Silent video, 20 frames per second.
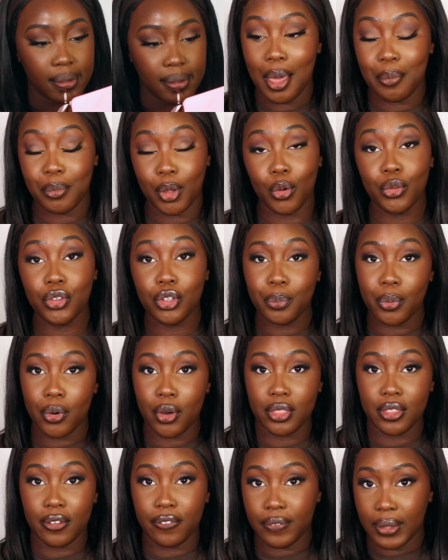I'm going to put
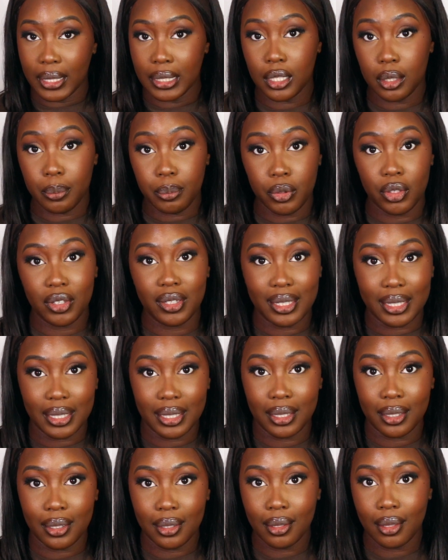on the Fenty
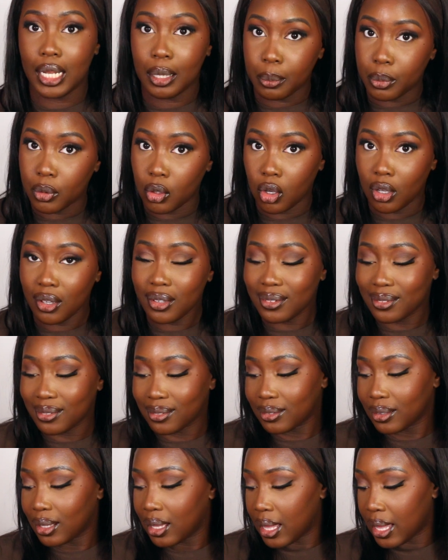Beauty lip gloss
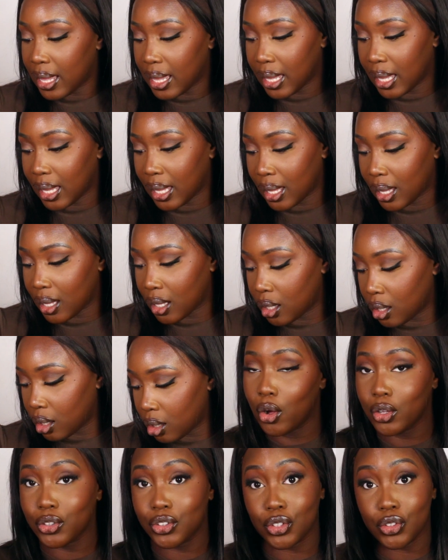in
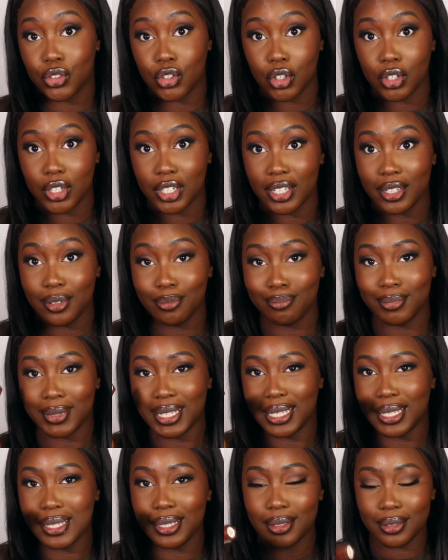Hot Chocolate
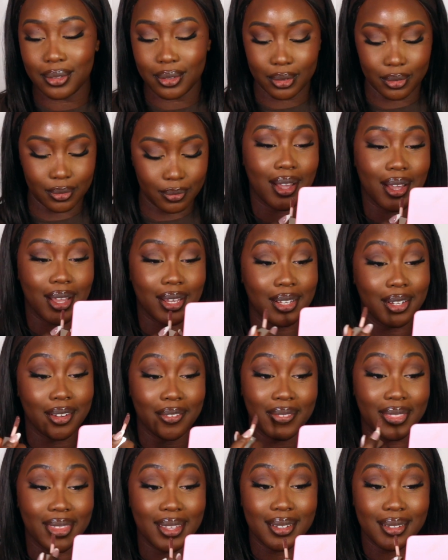Heat. I love
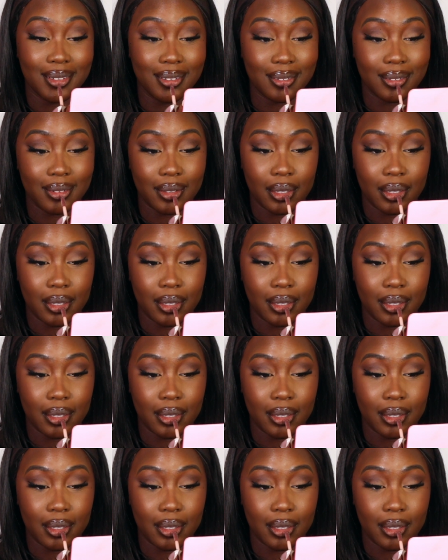this.